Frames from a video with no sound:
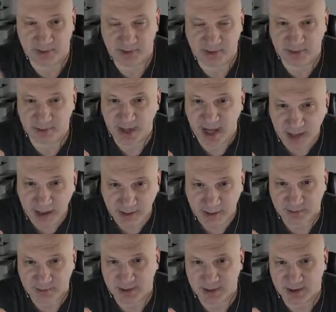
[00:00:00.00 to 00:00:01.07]

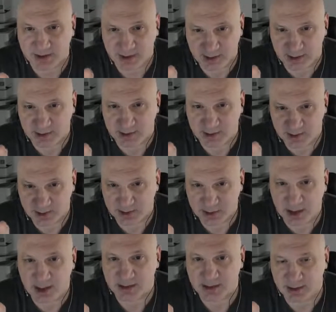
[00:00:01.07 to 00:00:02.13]
sabbatical because the dude is
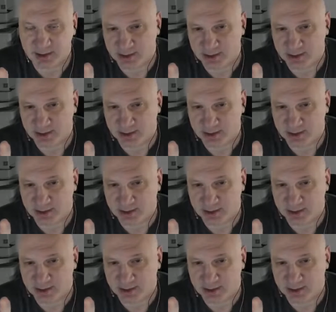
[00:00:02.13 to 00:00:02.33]
exhausted.